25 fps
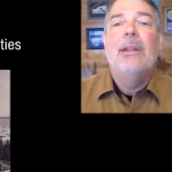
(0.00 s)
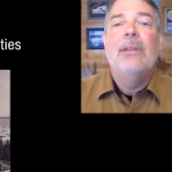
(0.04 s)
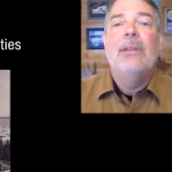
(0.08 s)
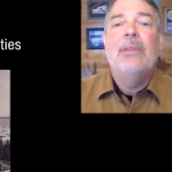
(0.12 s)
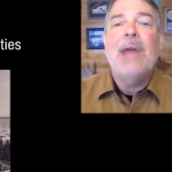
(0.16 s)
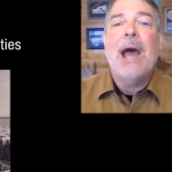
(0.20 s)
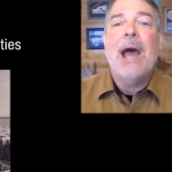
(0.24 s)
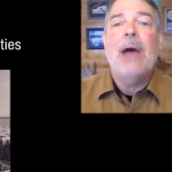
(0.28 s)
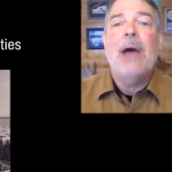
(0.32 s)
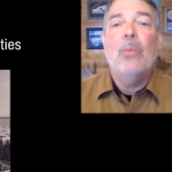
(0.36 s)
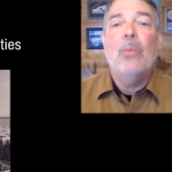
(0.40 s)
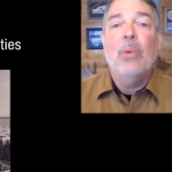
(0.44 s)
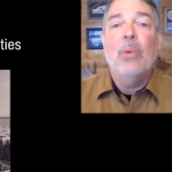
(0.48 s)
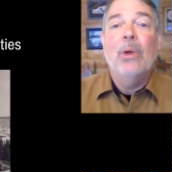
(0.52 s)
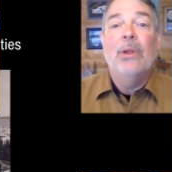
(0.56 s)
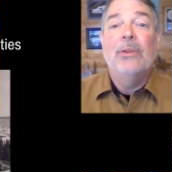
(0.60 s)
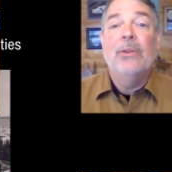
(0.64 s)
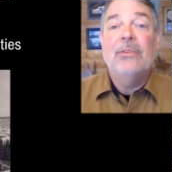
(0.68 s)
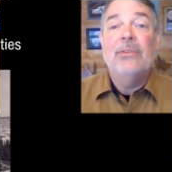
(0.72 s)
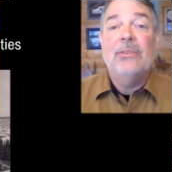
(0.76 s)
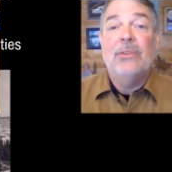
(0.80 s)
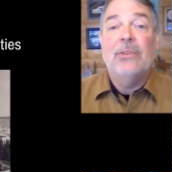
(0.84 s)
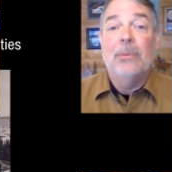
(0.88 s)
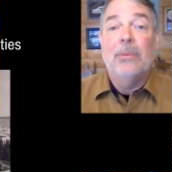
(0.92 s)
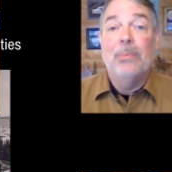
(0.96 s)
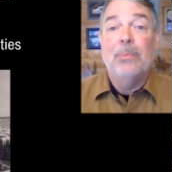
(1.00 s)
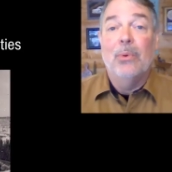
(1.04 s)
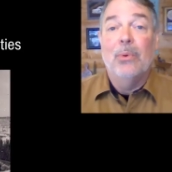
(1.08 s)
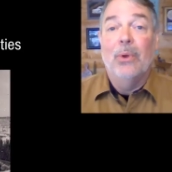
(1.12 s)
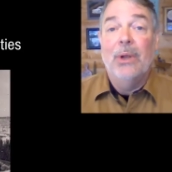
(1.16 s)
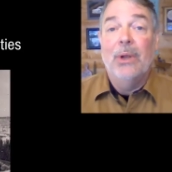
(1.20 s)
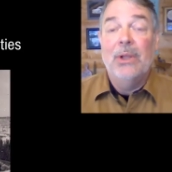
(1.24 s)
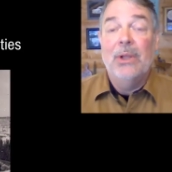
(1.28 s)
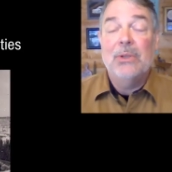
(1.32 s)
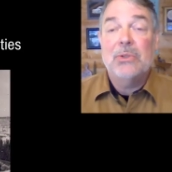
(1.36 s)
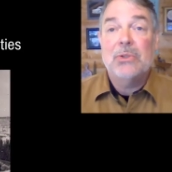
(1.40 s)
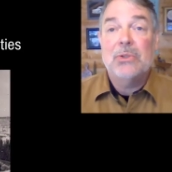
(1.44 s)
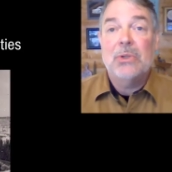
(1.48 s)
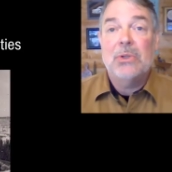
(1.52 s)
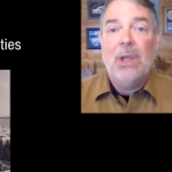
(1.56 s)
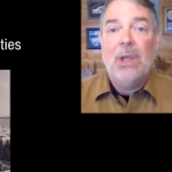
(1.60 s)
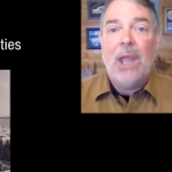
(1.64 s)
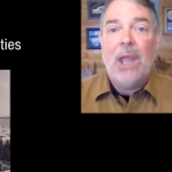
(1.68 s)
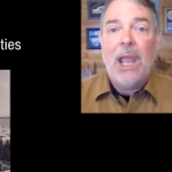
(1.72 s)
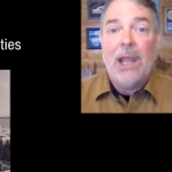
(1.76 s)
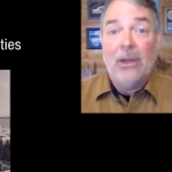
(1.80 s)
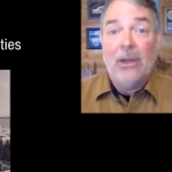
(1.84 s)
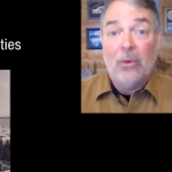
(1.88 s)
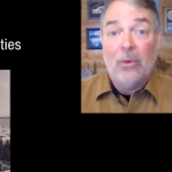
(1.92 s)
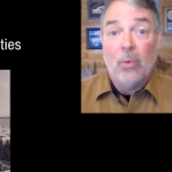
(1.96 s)
That was the British
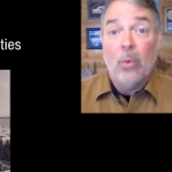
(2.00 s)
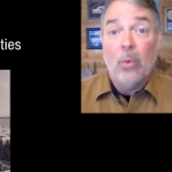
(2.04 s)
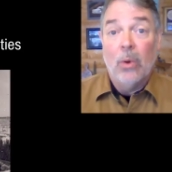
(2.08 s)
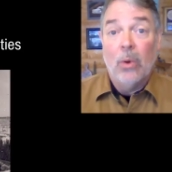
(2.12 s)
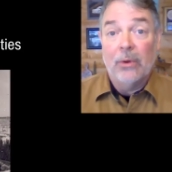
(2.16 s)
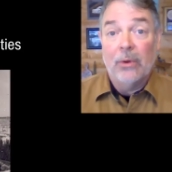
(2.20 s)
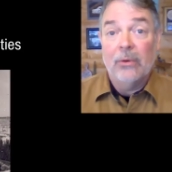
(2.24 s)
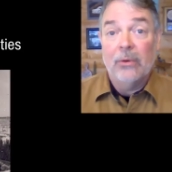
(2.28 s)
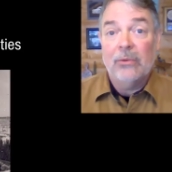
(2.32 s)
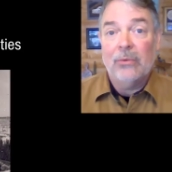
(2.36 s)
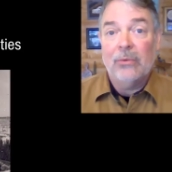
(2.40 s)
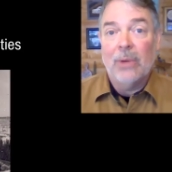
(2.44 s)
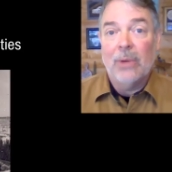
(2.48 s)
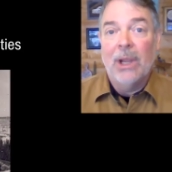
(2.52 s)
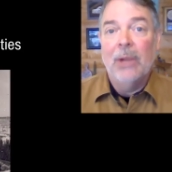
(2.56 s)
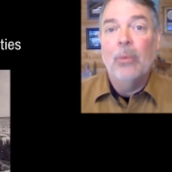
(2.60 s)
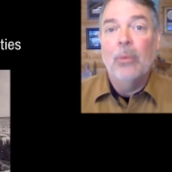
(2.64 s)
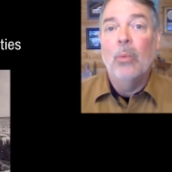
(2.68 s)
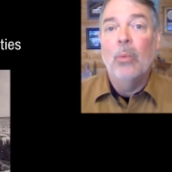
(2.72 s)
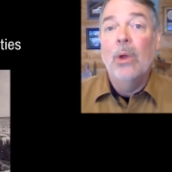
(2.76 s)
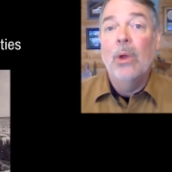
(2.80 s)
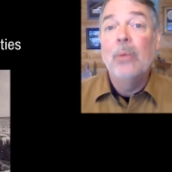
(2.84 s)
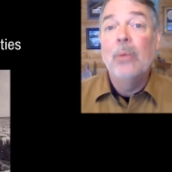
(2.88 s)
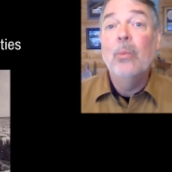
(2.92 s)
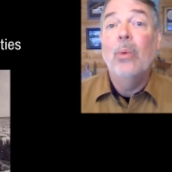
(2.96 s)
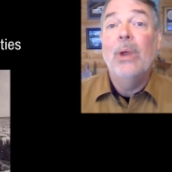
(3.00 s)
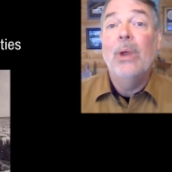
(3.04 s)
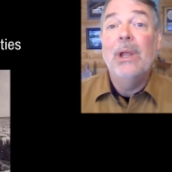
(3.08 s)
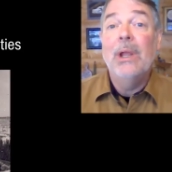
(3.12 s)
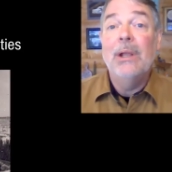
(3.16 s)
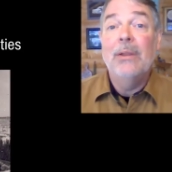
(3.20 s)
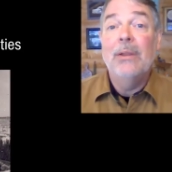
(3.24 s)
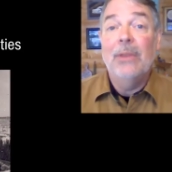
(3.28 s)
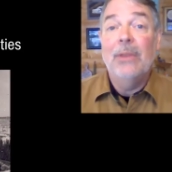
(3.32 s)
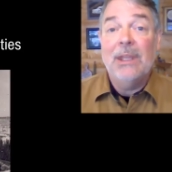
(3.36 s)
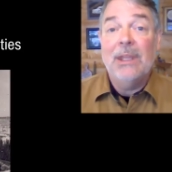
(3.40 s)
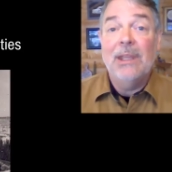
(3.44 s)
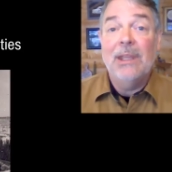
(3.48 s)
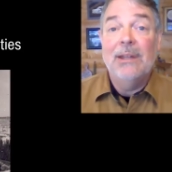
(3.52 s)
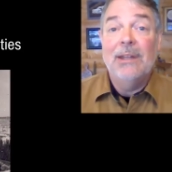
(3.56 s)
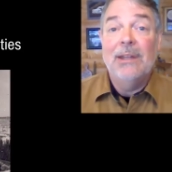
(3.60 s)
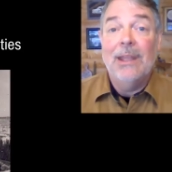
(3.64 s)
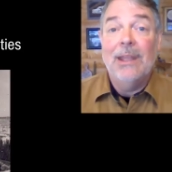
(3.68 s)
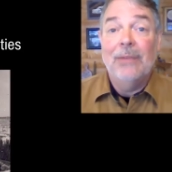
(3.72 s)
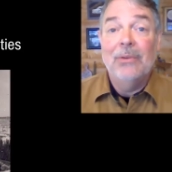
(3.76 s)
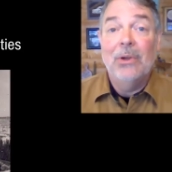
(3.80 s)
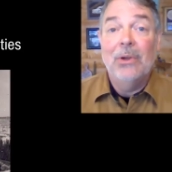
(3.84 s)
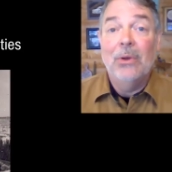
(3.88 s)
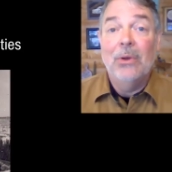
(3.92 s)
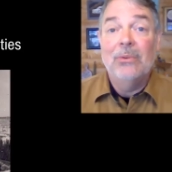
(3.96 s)
headquarters, right? One wing of the King
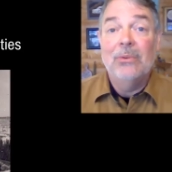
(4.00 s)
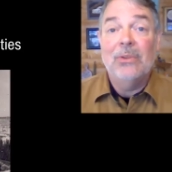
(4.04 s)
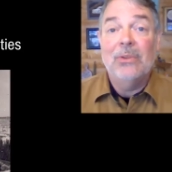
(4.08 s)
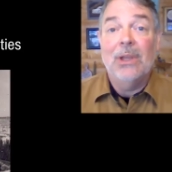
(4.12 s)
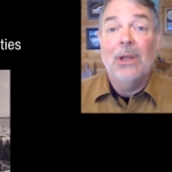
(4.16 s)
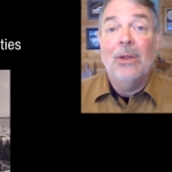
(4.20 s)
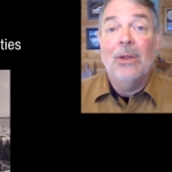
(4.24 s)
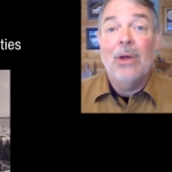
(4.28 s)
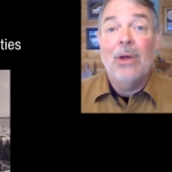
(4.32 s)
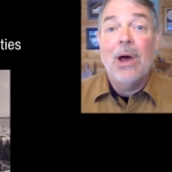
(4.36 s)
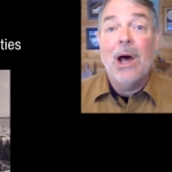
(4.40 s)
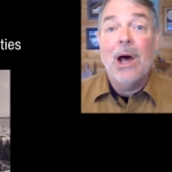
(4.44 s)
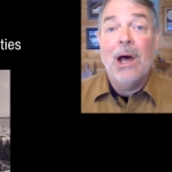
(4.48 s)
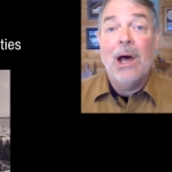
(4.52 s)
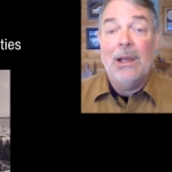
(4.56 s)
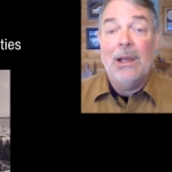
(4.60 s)
David Hotel